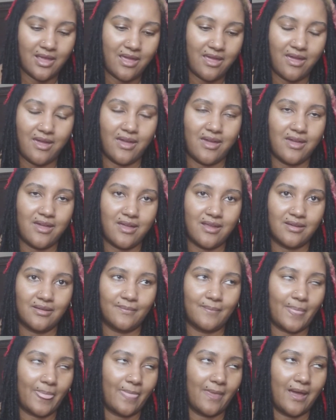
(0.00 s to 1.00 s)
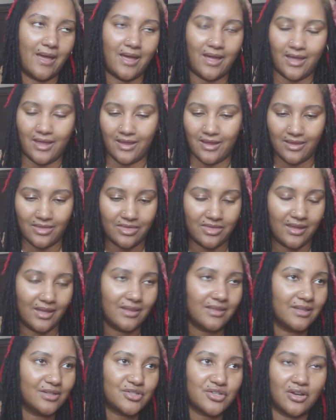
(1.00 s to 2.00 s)
And I think
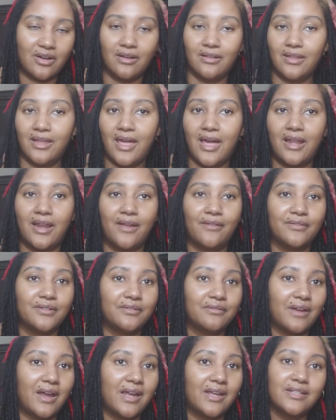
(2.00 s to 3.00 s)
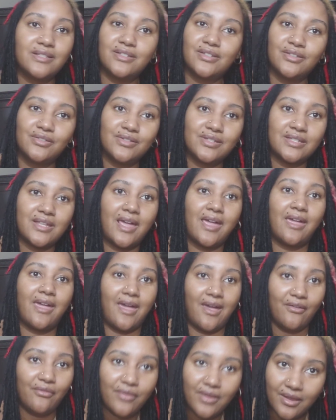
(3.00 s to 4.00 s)
that Charlie had every right to say
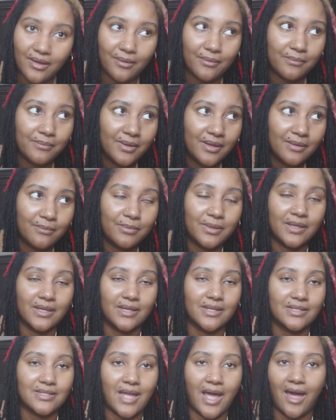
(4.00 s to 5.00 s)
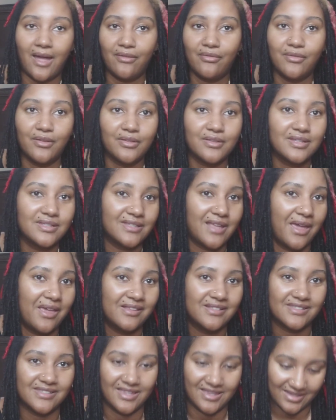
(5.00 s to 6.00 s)
F him, because I feel
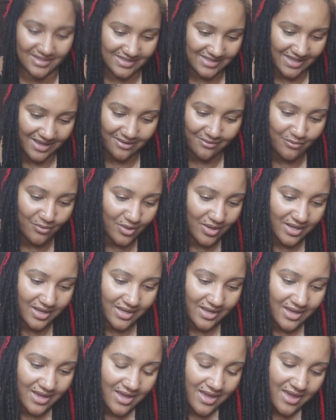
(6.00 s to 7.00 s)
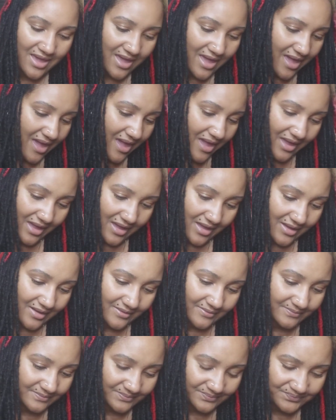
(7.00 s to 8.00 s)
the same way.
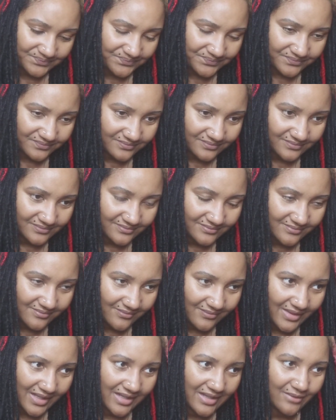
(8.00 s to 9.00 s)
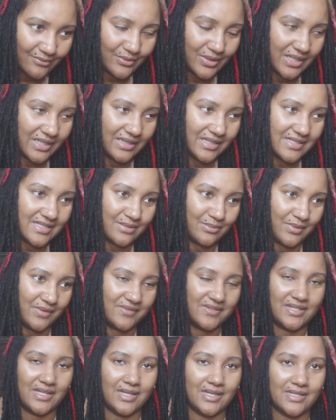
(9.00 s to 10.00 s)
And when Elizabeth
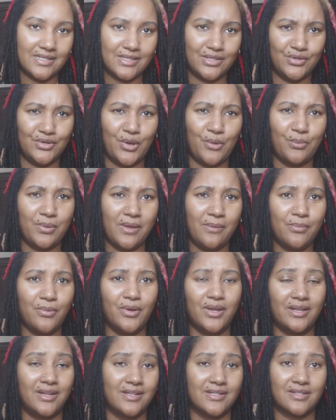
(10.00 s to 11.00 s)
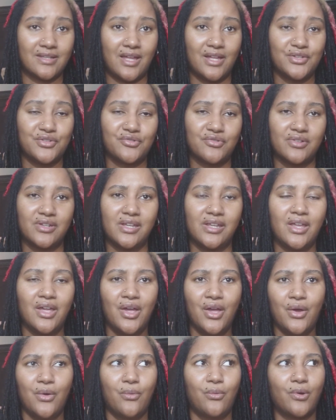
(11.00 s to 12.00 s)
says, people in his country
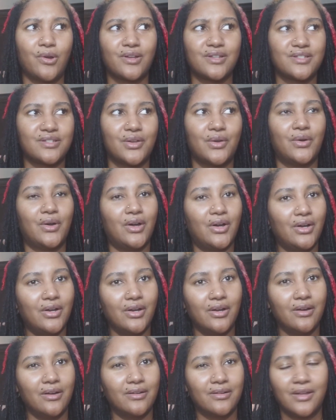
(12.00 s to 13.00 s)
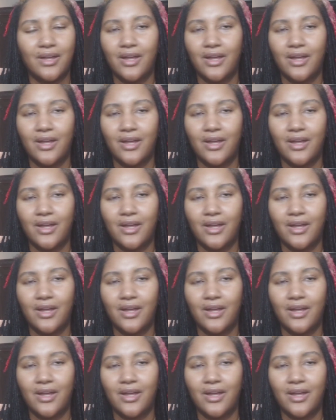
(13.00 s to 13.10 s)
work so hard,